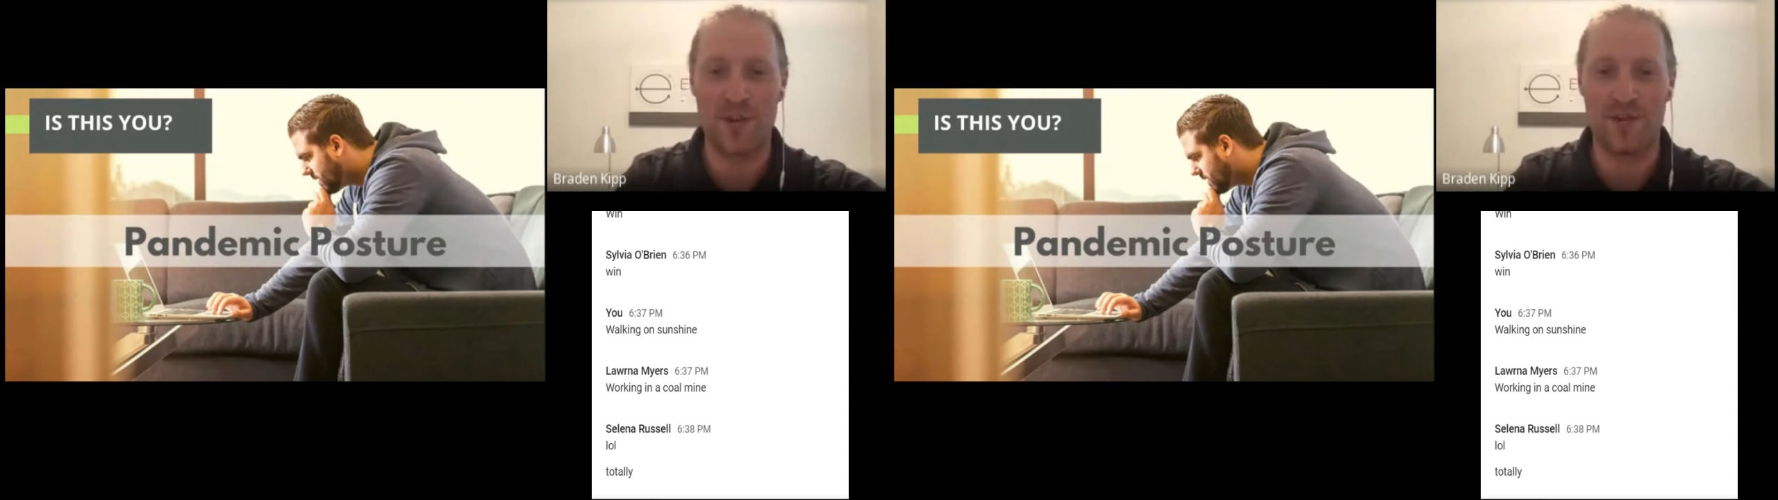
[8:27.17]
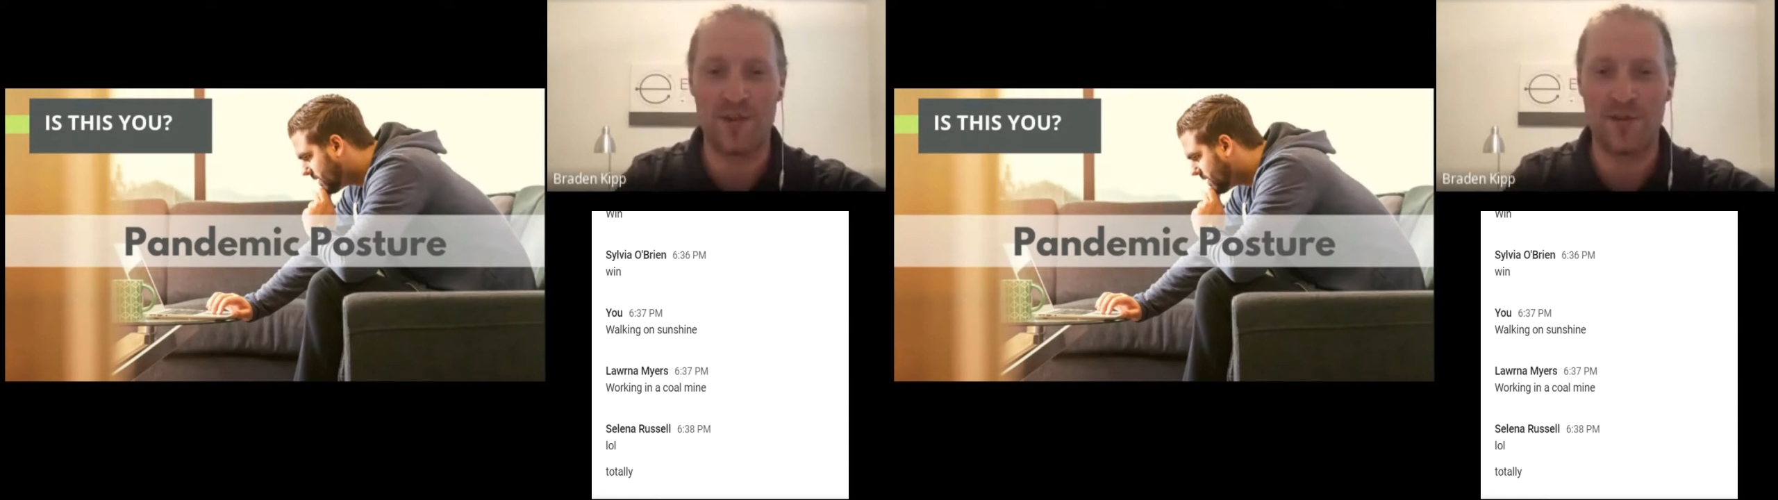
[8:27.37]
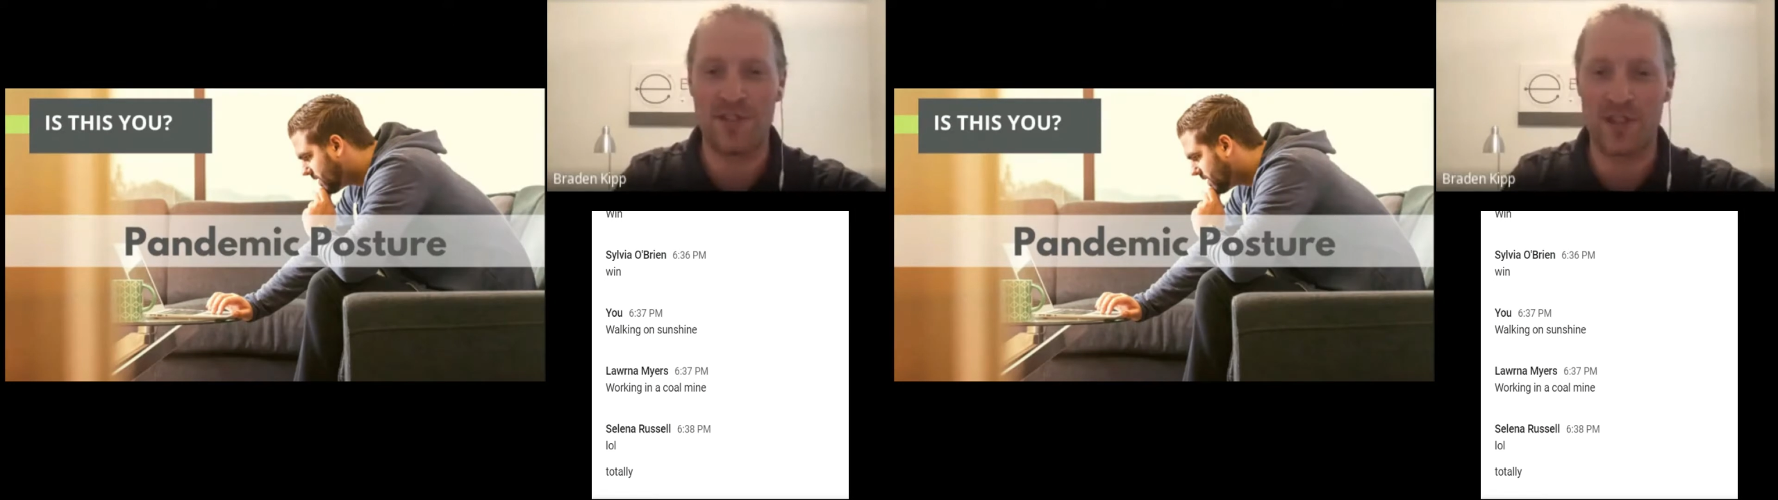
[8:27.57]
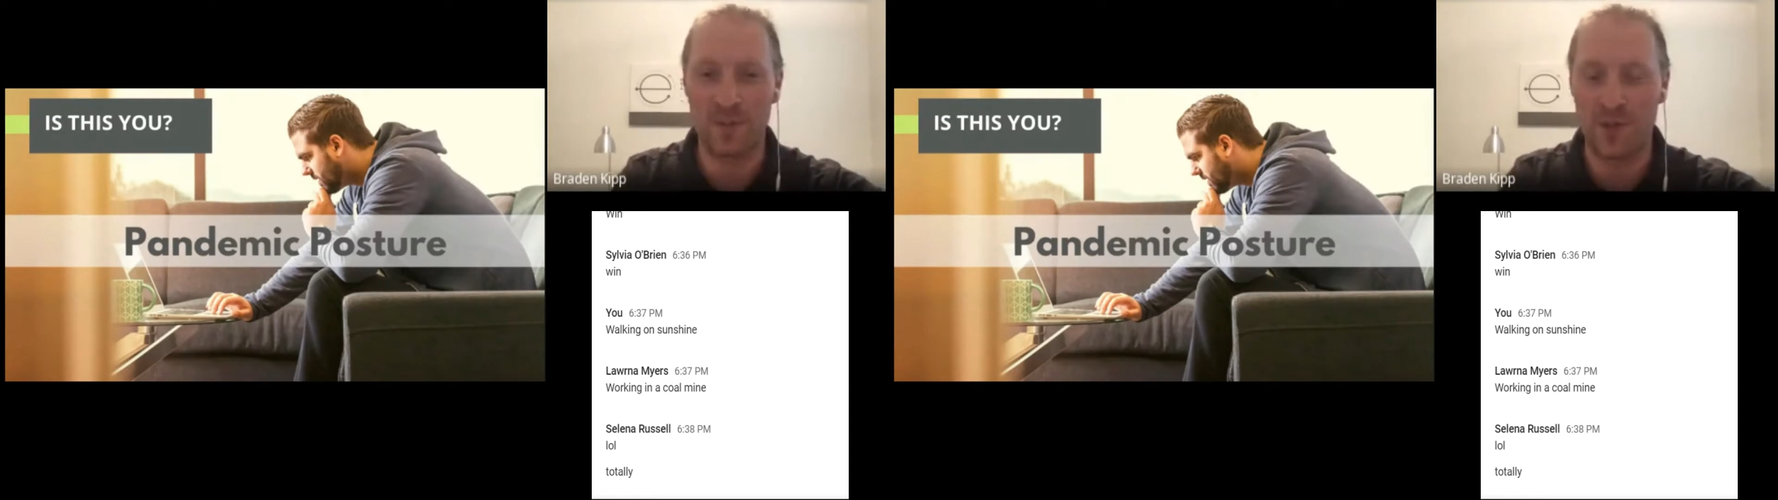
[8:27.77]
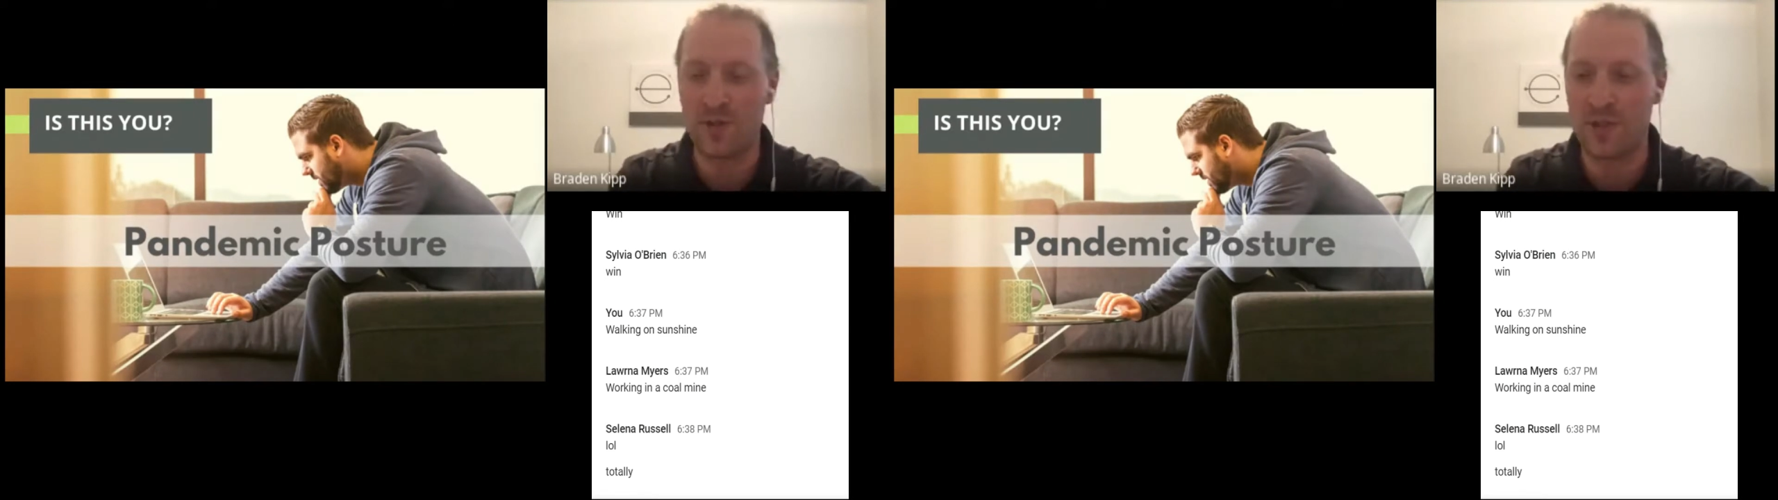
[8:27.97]
in front of a
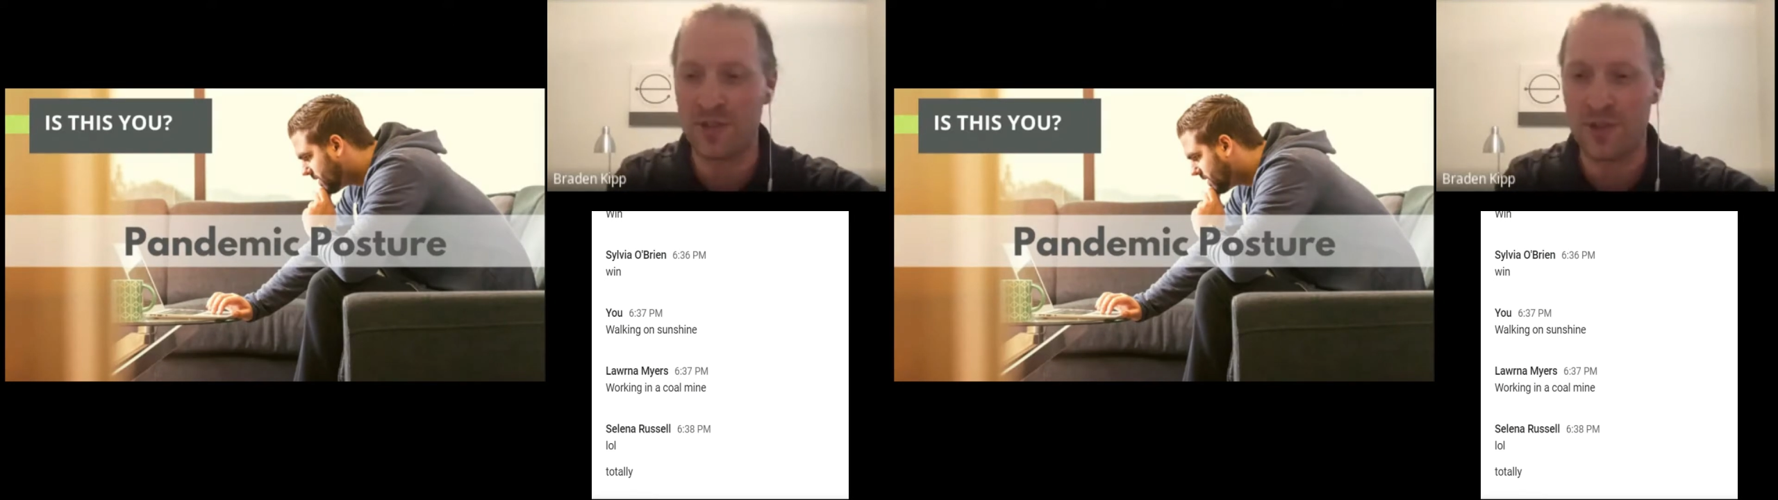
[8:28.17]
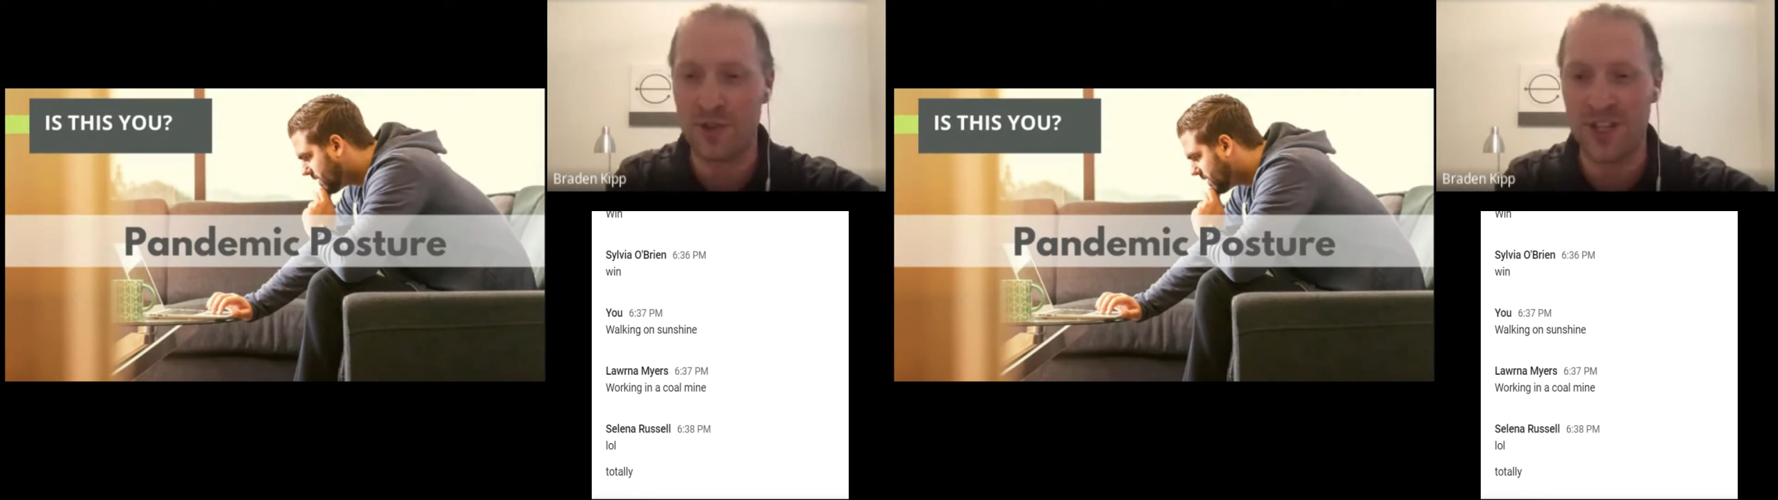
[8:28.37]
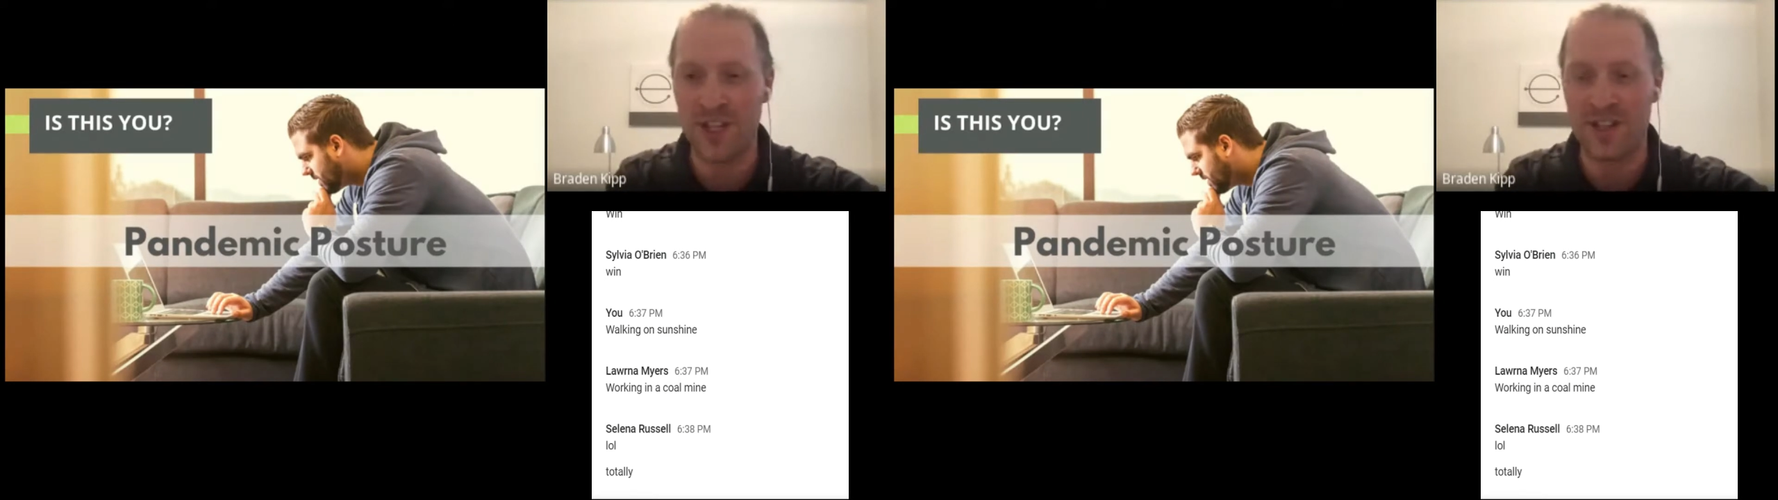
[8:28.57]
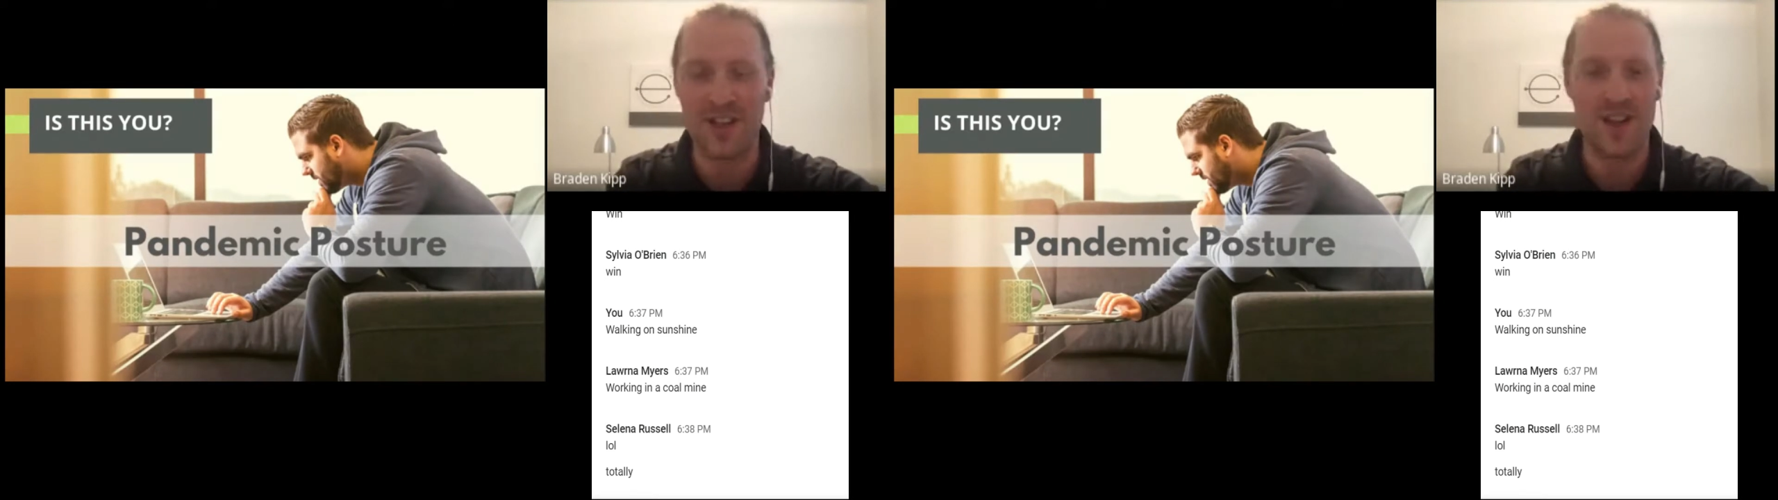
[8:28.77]
computer screen,